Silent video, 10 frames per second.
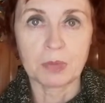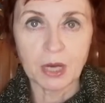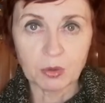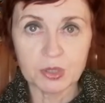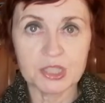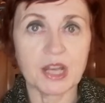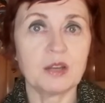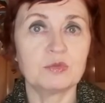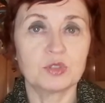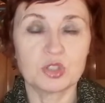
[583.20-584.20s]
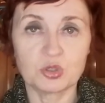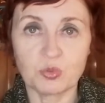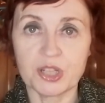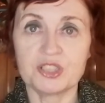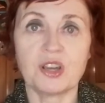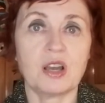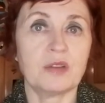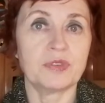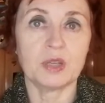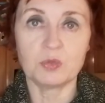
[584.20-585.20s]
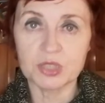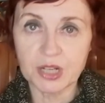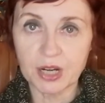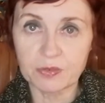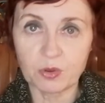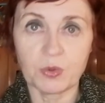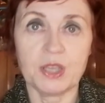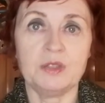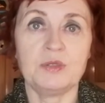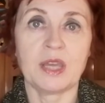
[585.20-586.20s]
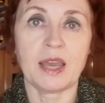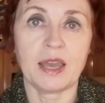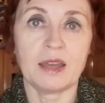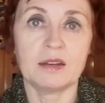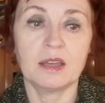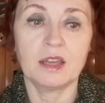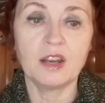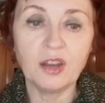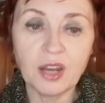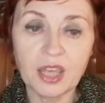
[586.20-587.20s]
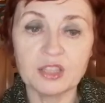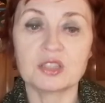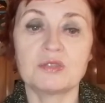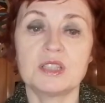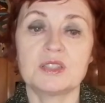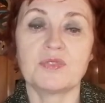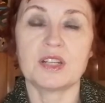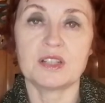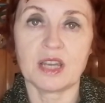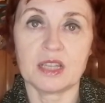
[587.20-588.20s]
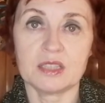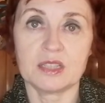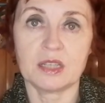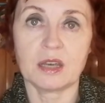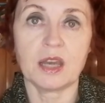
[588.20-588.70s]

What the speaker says: power down, switch off in whatever way you can, nature is fantastic.